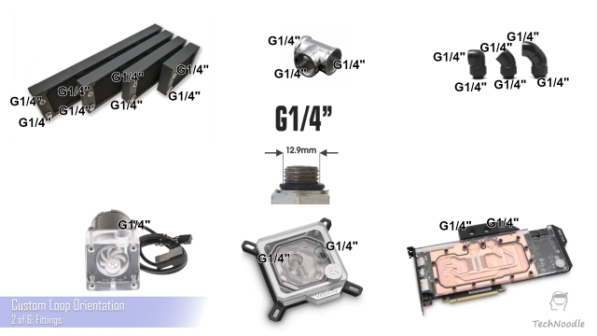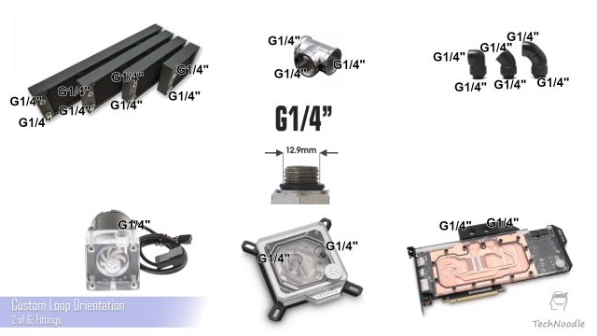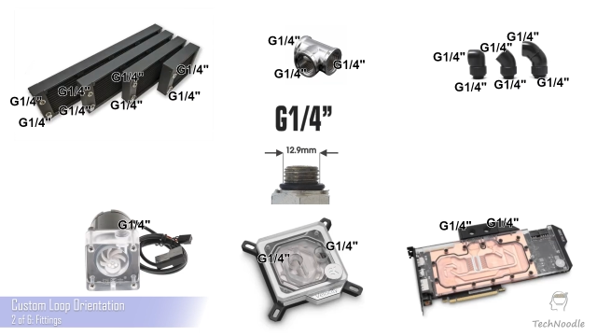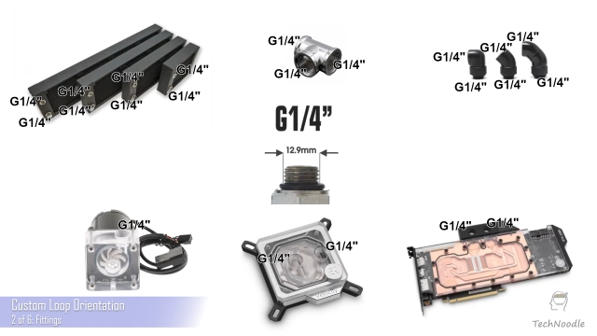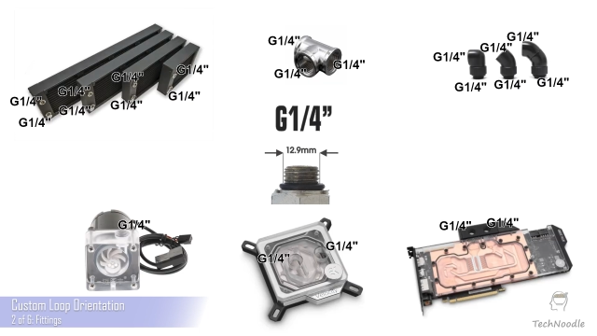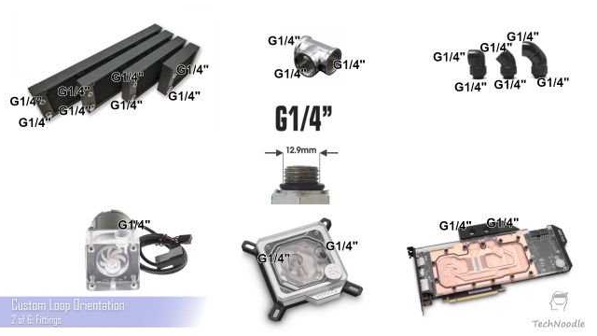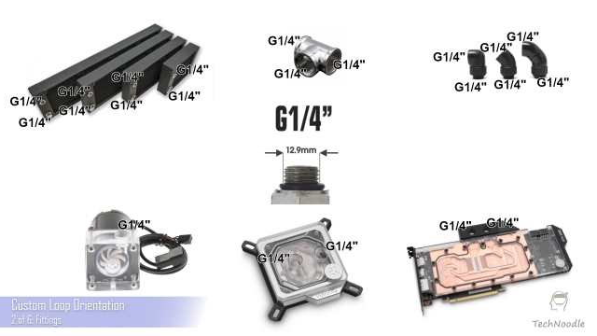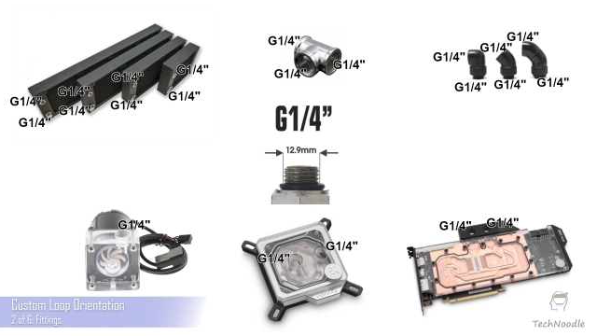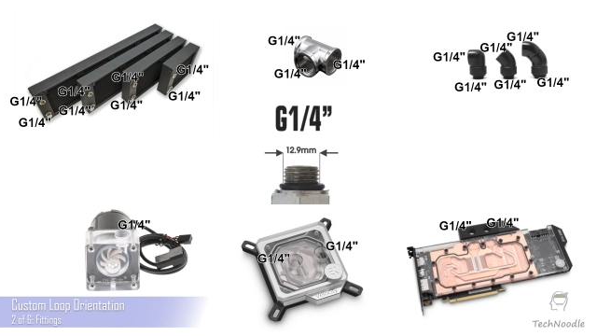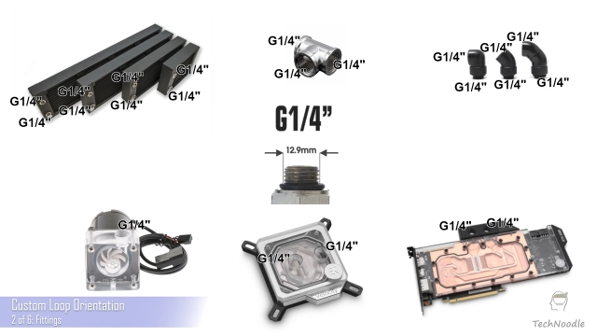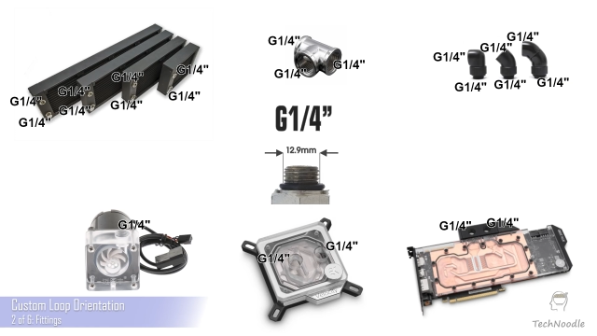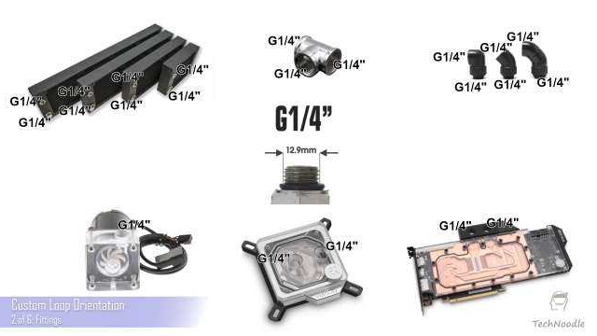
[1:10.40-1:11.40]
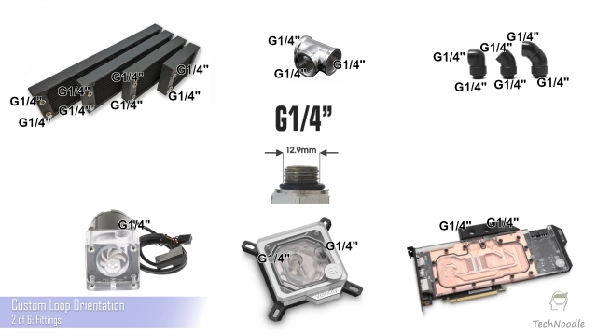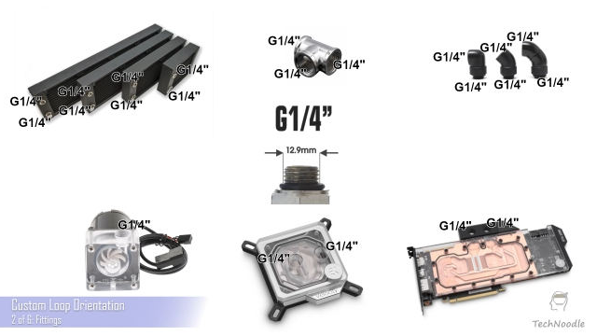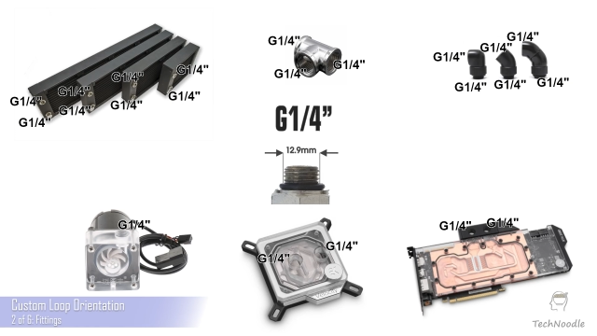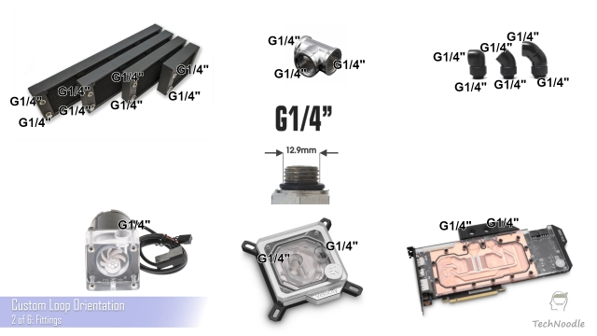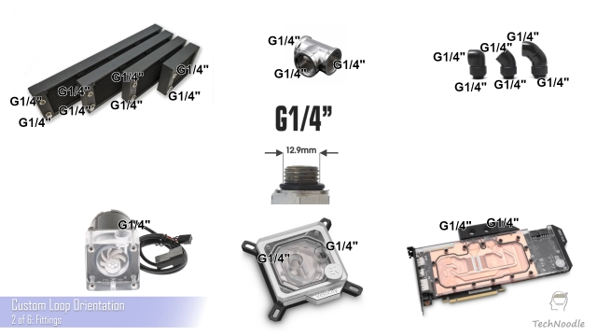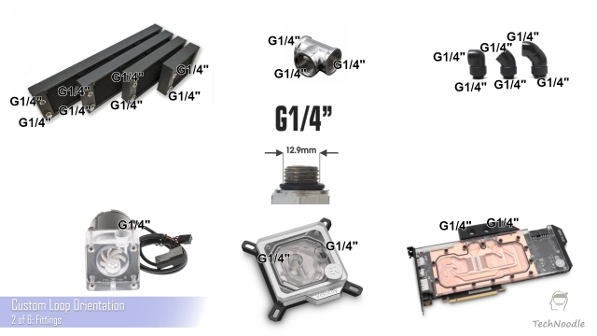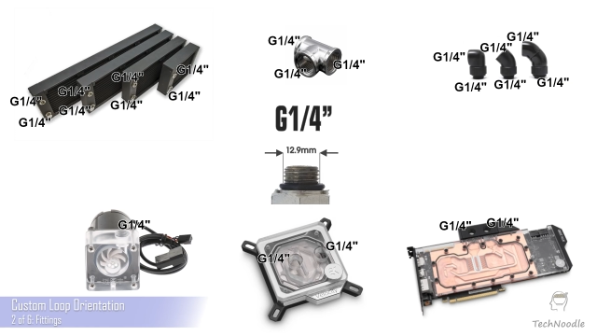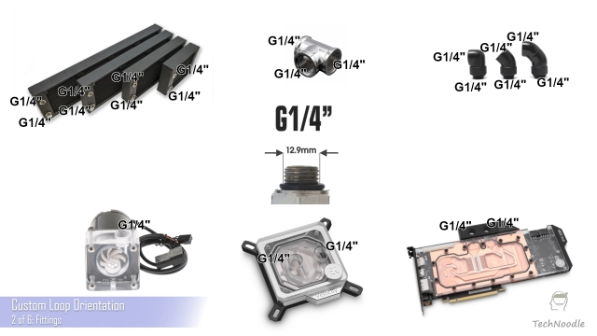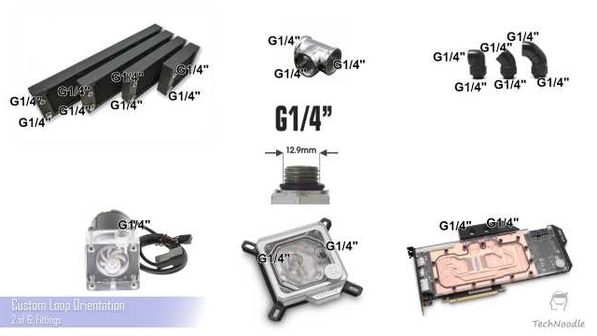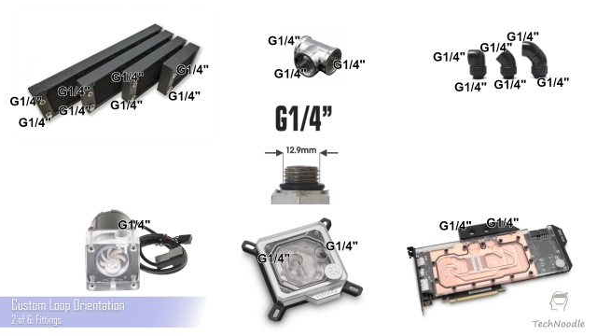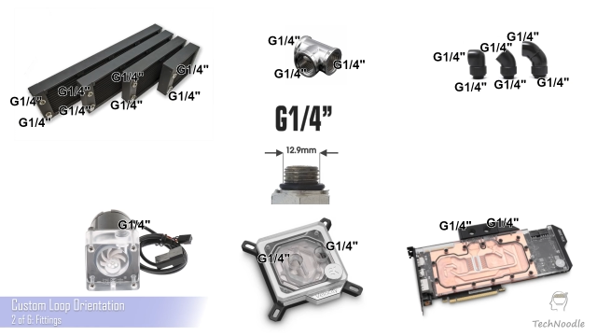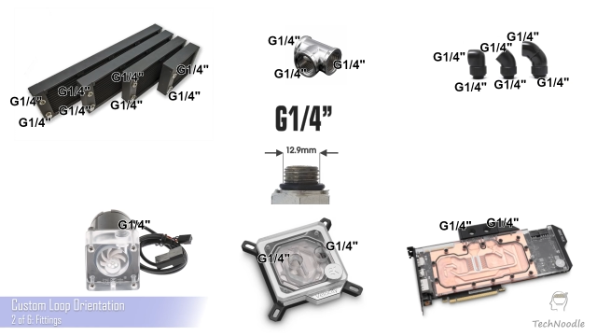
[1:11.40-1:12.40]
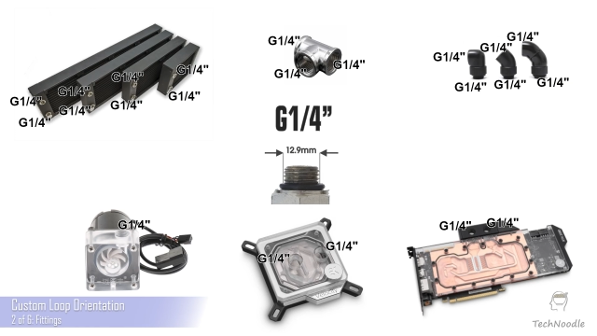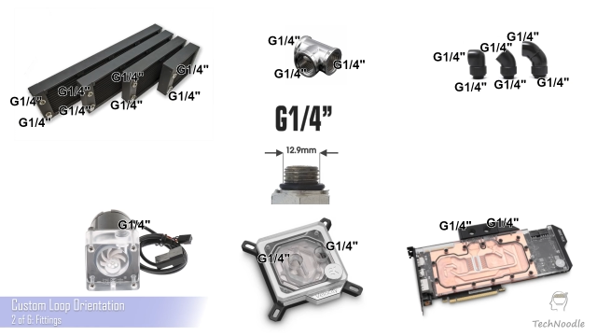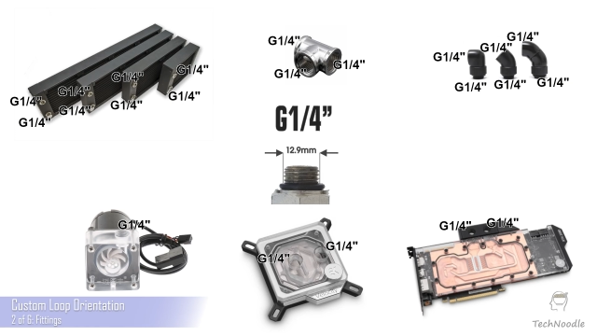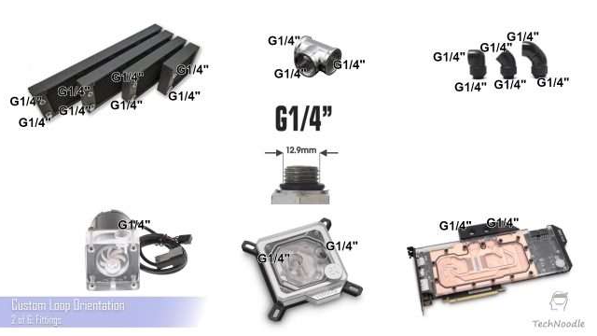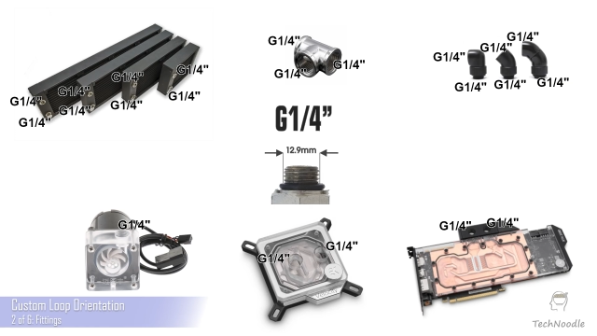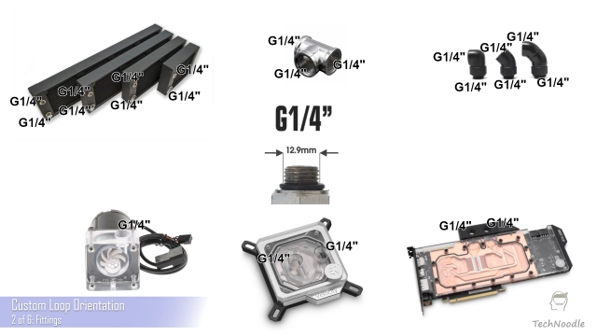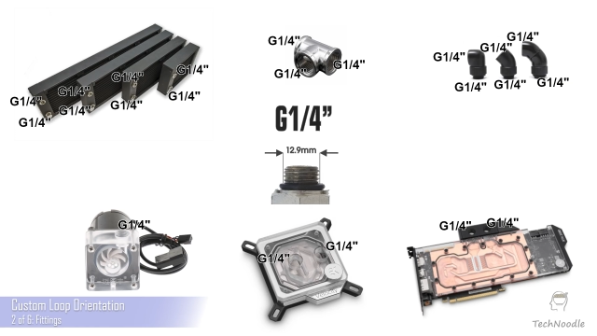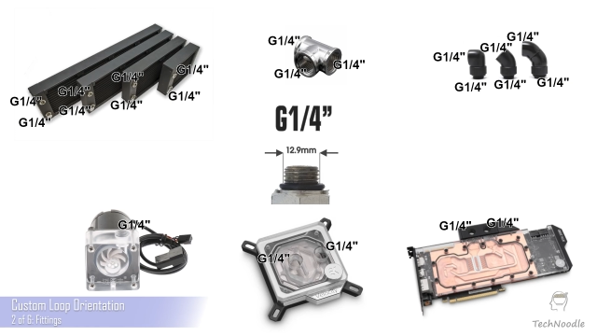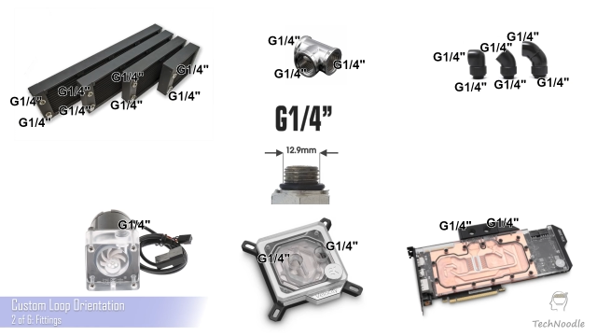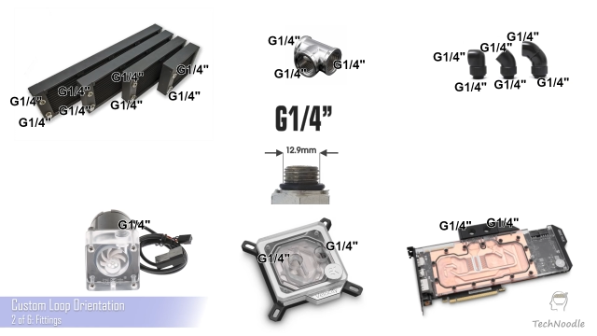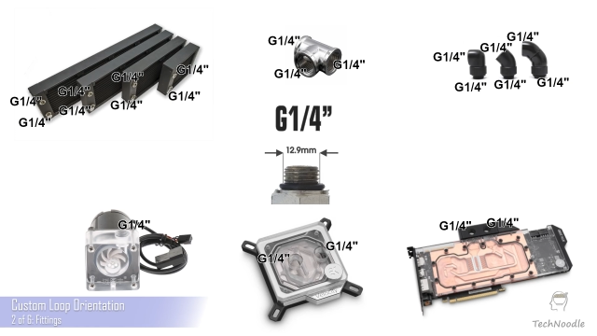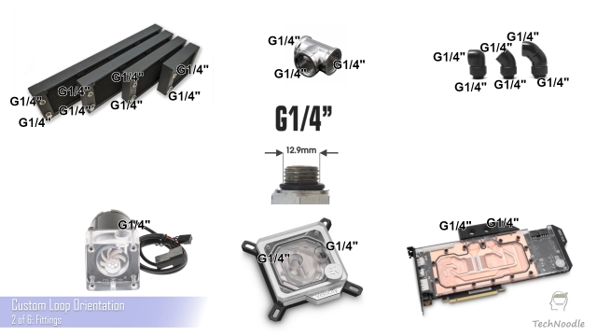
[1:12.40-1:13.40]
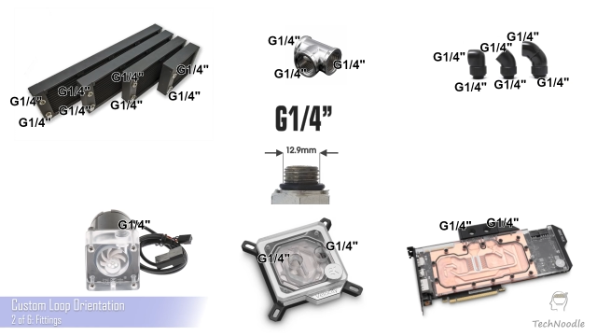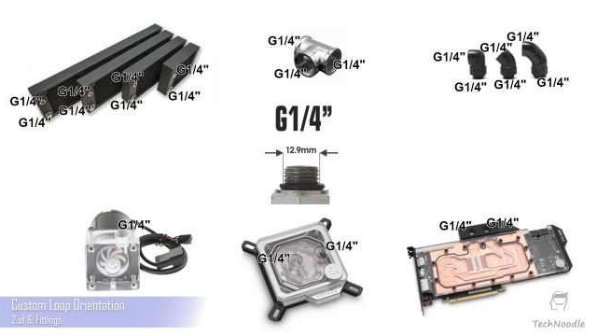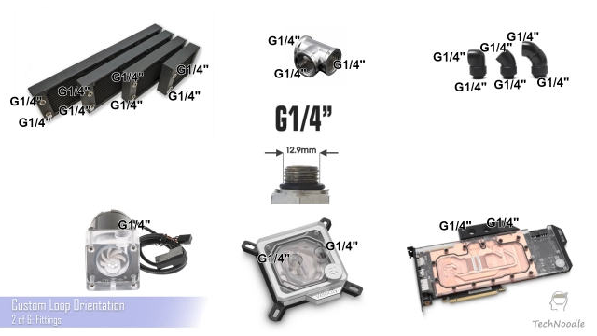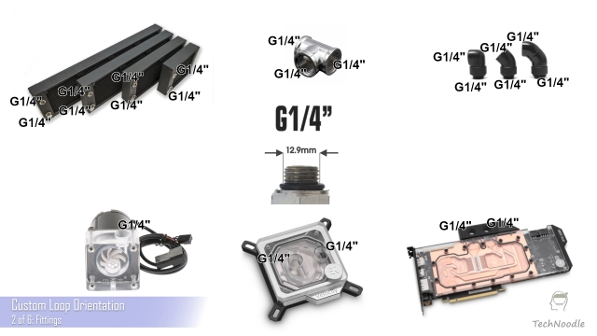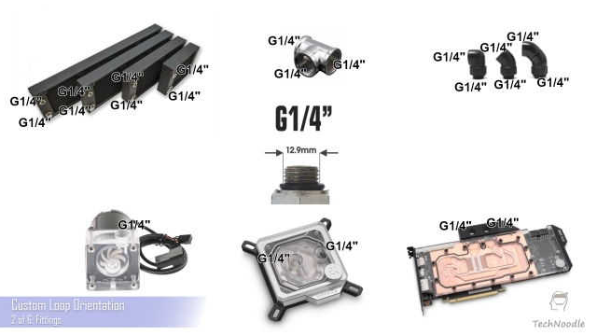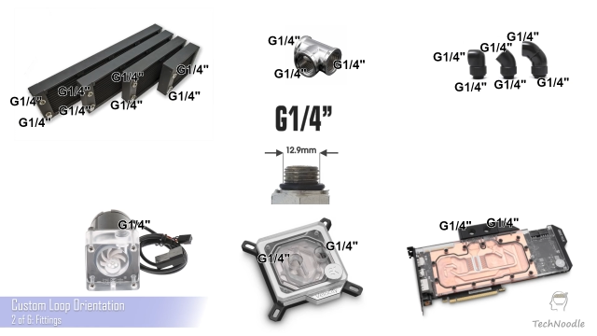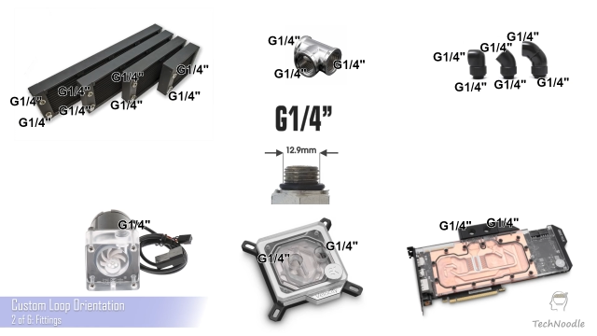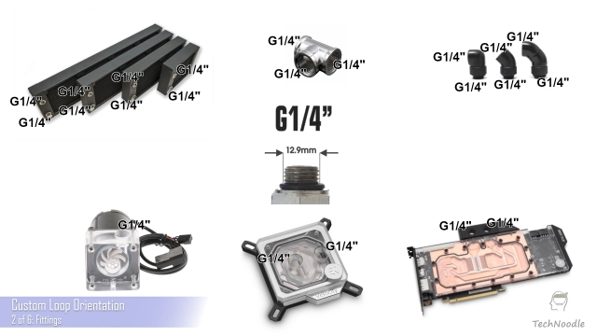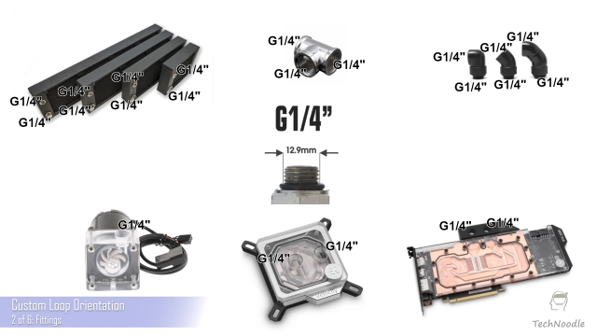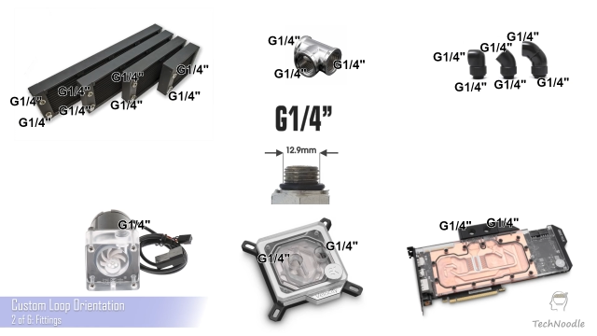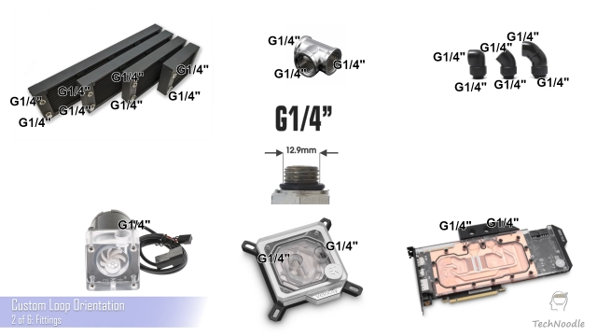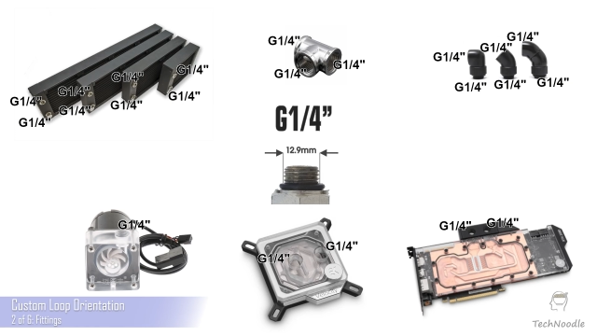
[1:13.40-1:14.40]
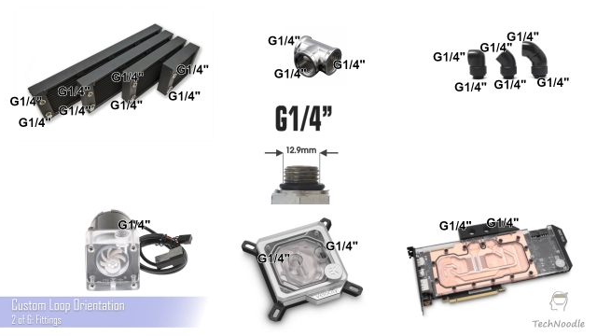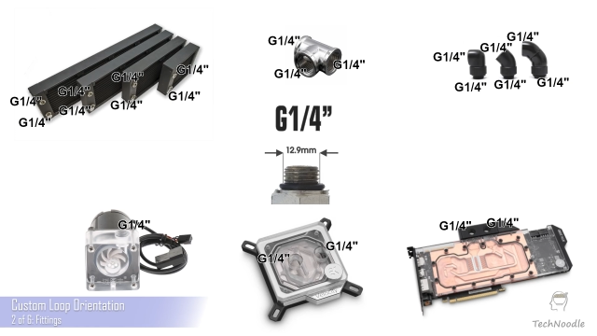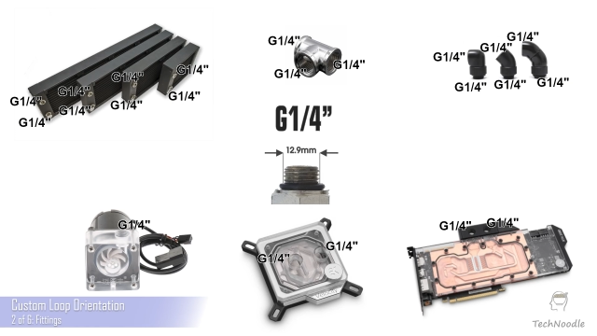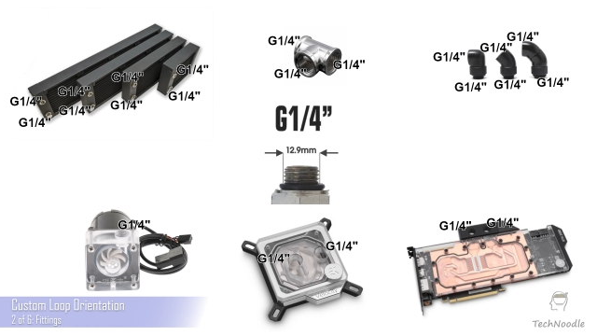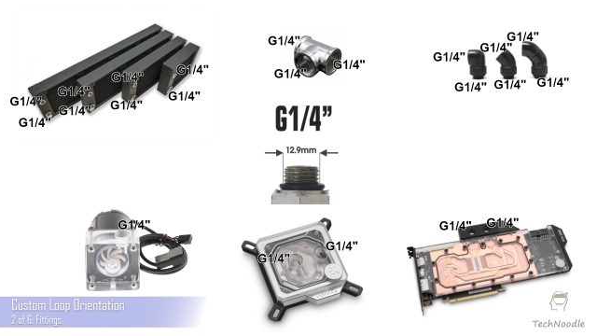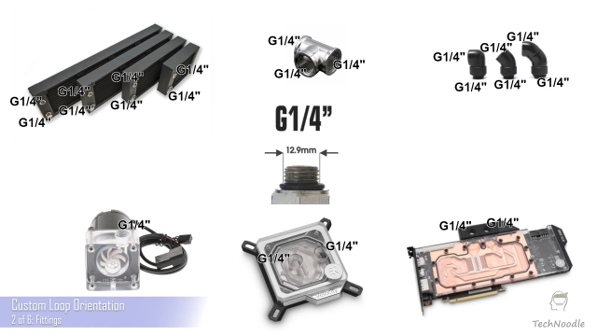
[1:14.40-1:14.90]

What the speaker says: [unreadable: no face in view]